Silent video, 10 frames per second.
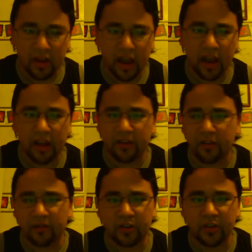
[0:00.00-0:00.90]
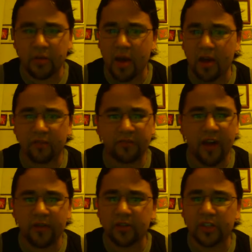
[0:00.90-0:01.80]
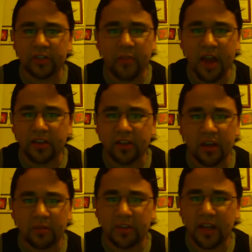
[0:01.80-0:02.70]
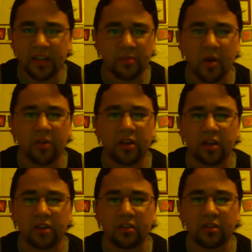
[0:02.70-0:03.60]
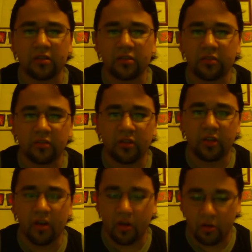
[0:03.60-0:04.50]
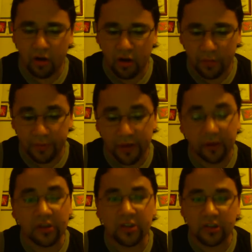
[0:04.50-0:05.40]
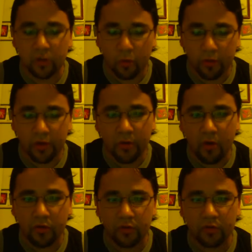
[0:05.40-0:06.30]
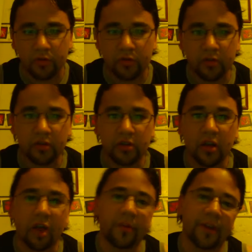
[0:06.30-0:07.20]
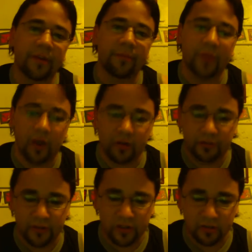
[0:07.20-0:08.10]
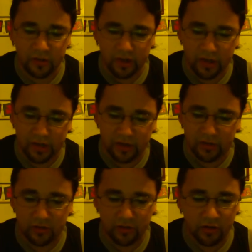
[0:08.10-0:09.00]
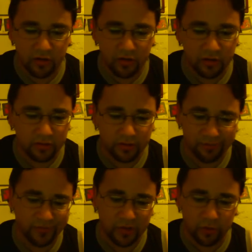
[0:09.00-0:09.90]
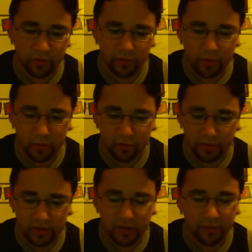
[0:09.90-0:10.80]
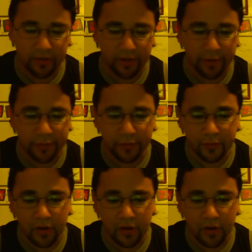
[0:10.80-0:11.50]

And there's about 5 or 6 match types, and that's about it. There is a story mode. I mean, unofficially, I guess you could call it the story mode, but it's something else.